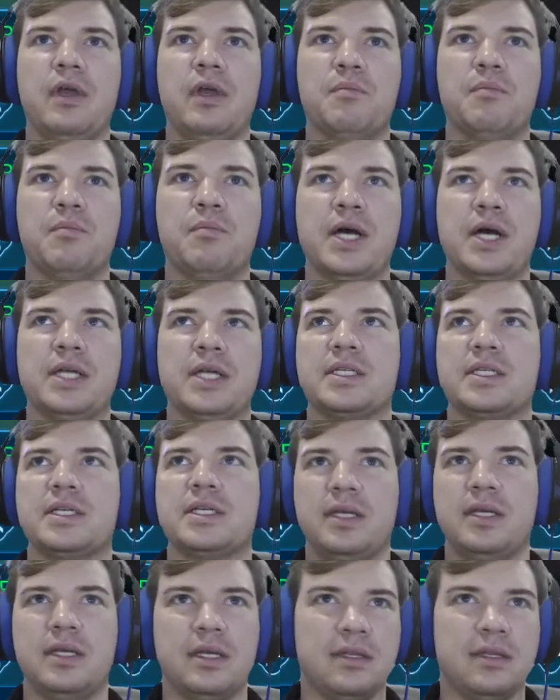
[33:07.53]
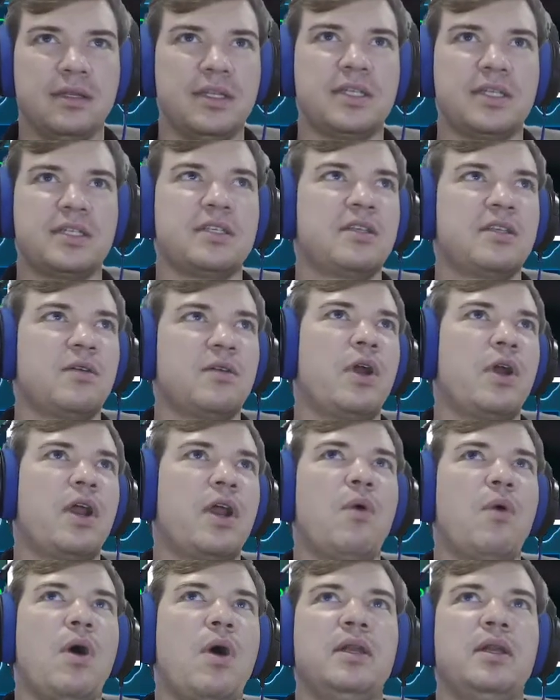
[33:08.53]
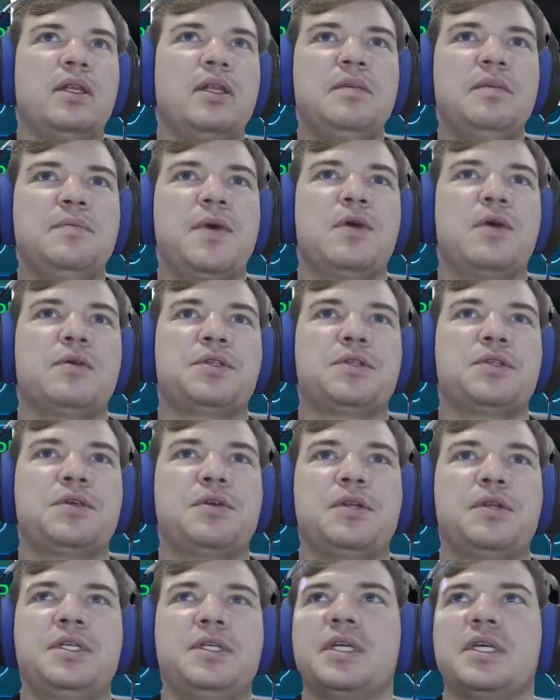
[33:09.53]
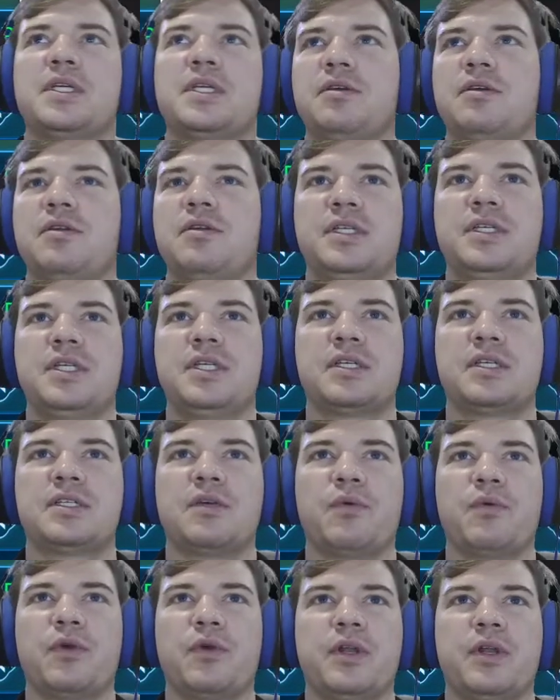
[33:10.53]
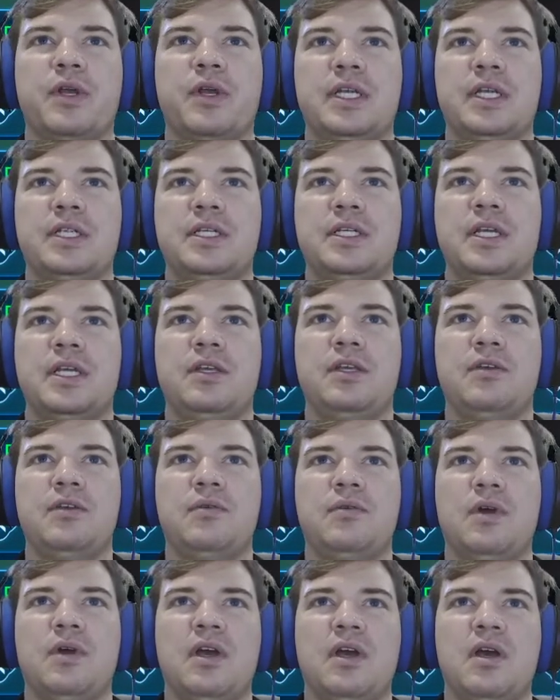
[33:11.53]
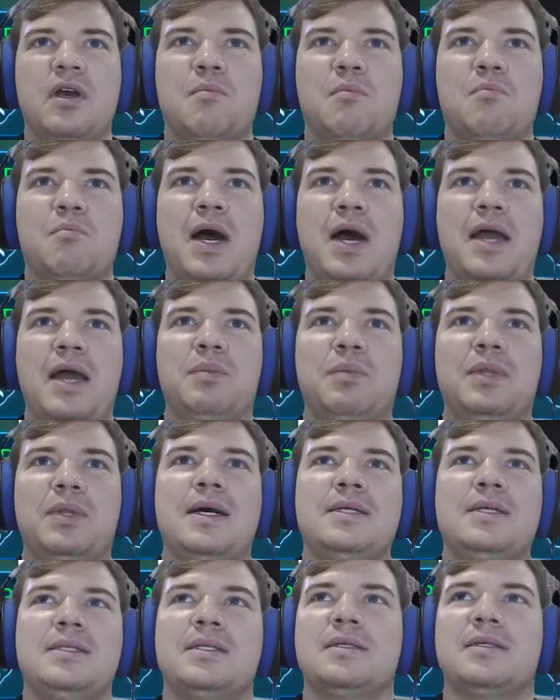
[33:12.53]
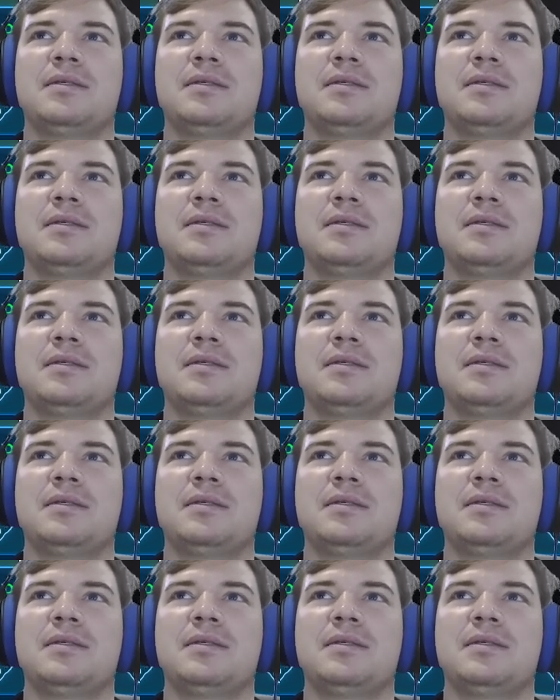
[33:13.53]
But this is the one I want, EPOS 3636. So we're going to continue buy plot.